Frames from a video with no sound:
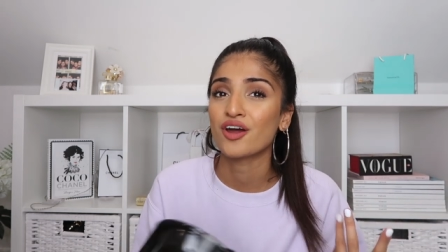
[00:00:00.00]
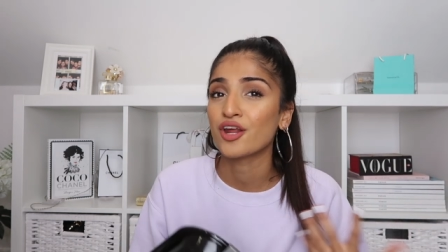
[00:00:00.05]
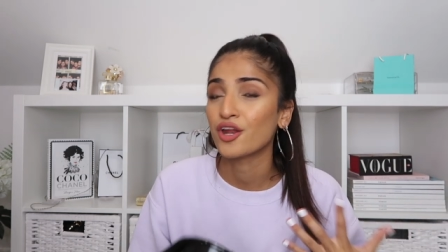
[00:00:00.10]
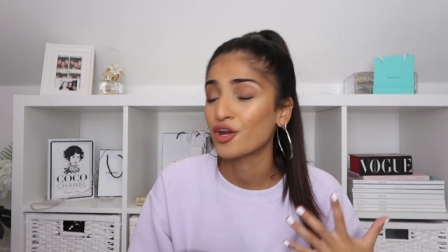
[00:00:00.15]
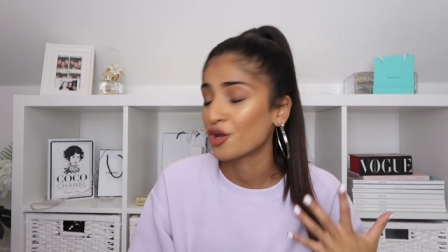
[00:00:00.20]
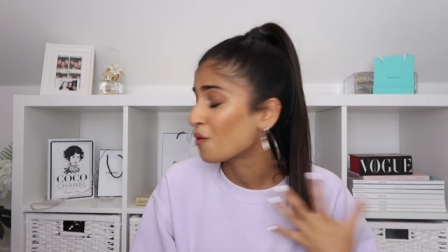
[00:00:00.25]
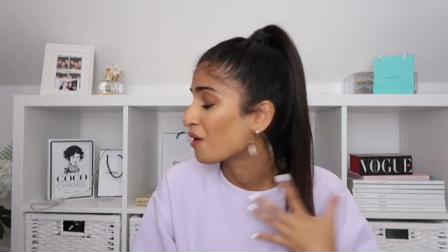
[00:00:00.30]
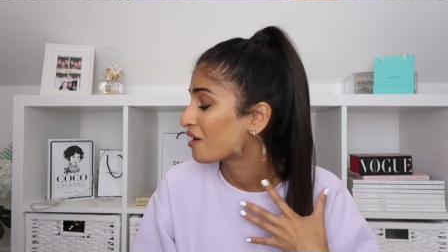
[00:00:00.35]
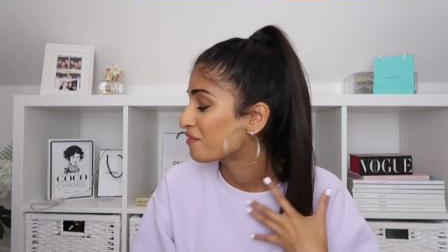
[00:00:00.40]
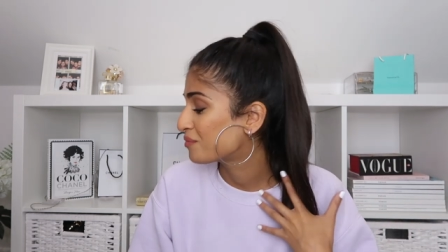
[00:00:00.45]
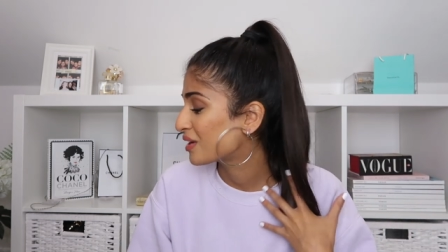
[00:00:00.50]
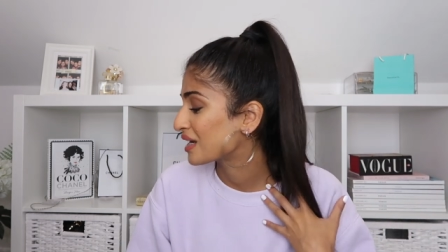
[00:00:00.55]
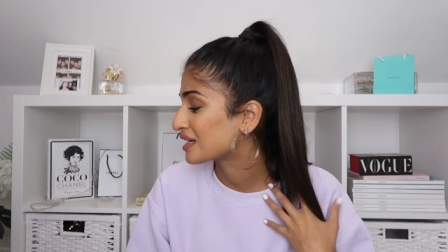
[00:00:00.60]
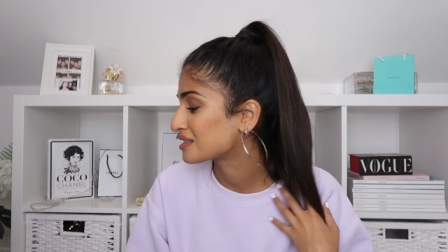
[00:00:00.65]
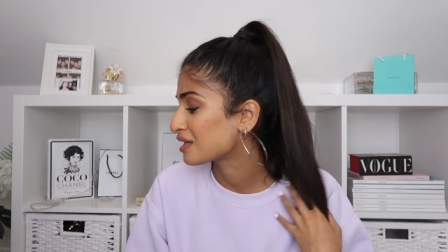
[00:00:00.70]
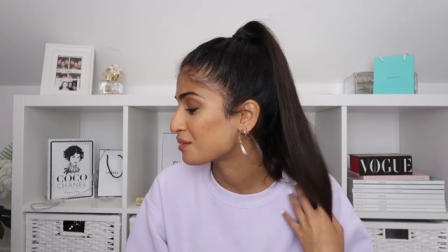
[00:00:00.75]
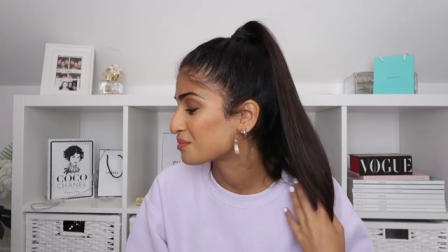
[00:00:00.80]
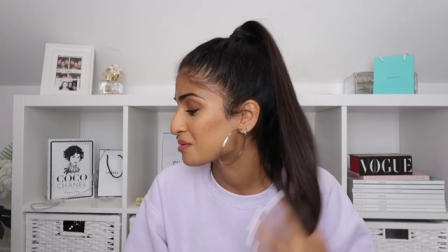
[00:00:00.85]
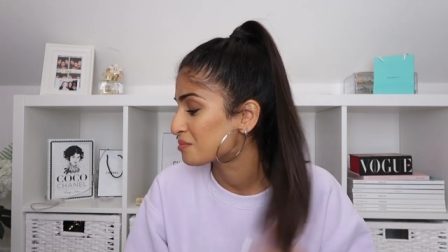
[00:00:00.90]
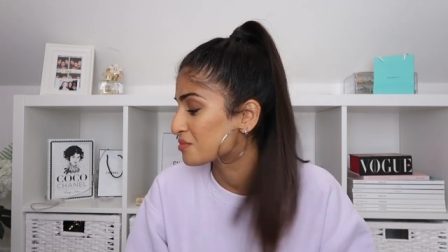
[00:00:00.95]
And I know I've
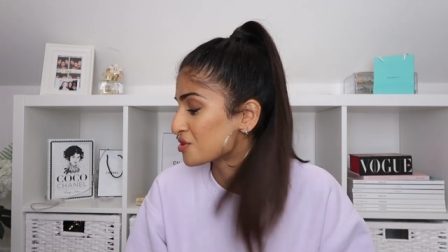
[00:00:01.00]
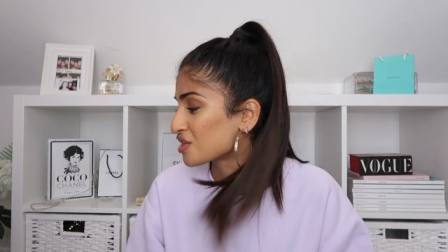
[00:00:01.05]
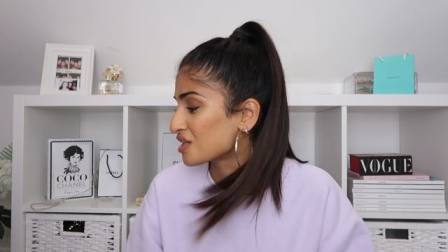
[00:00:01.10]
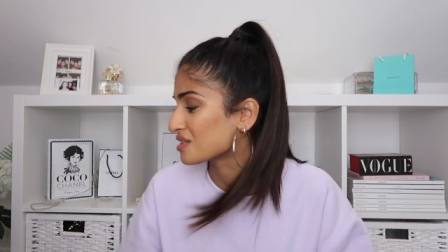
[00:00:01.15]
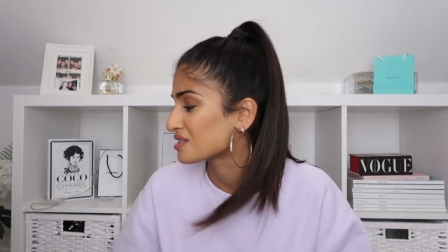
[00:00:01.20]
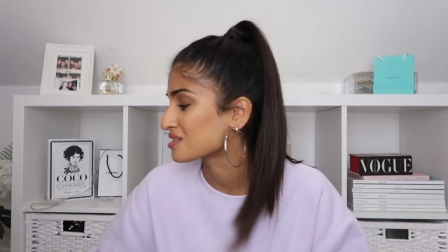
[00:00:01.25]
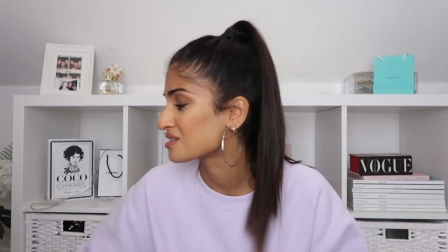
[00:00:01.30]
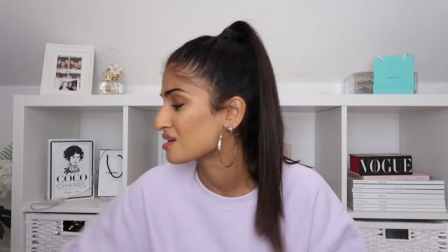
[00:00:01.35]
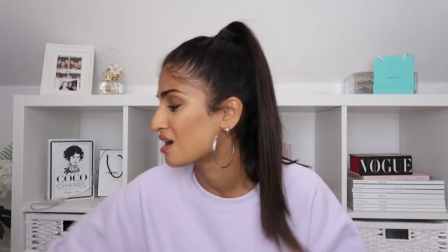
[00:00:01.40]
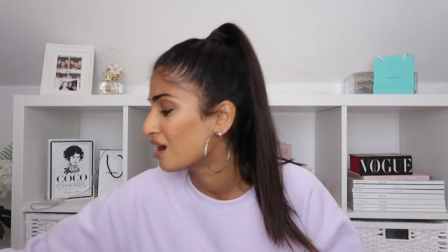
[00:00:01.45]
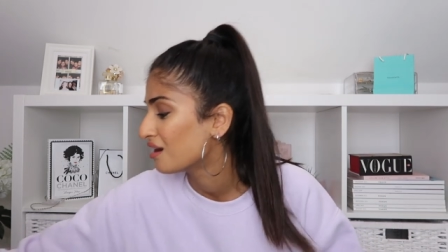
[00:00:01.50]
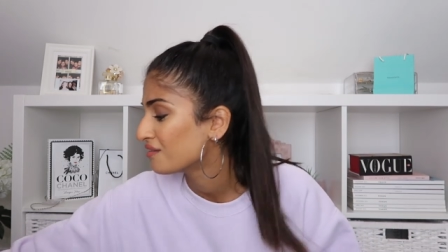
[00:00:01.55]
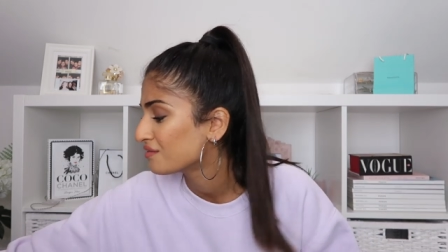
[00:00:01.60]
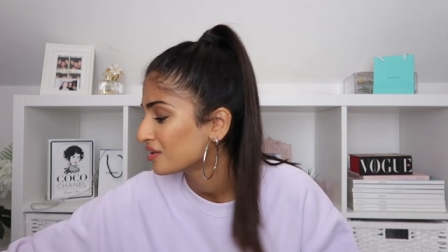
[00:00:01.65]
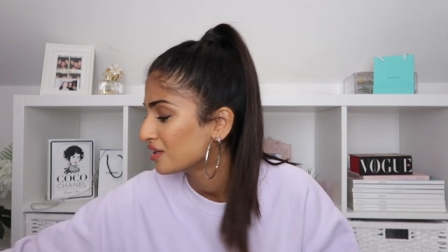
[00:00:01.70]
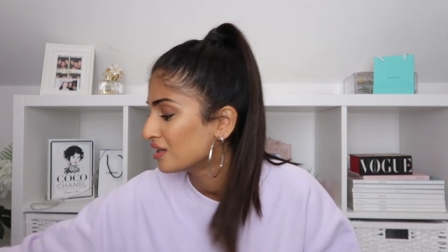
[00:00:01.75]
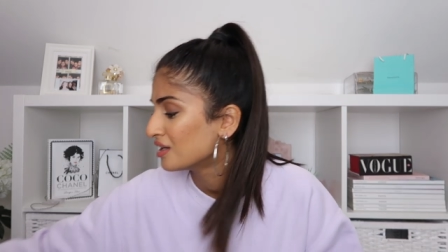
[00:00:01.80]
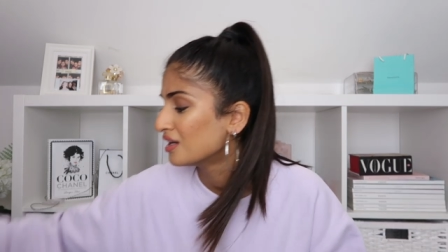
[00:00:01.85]
picked up some shit stuff,